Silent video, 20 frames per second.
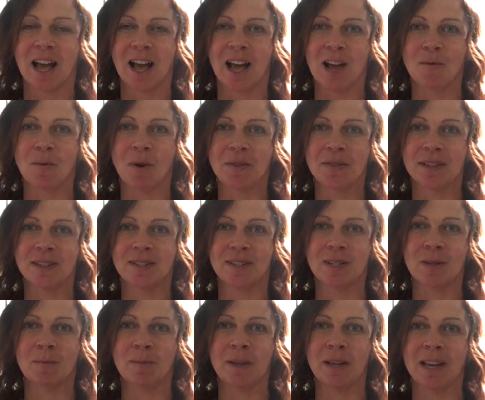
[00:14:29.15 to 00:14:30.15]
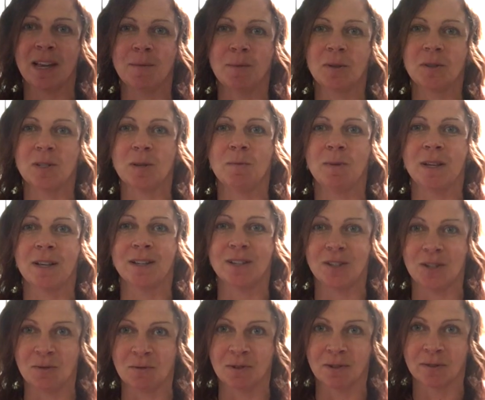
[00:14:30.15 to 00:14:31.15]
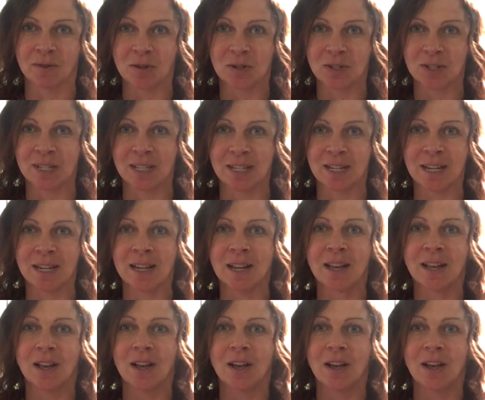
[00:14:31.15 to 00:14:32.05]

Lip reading: I want this to be able to be as universally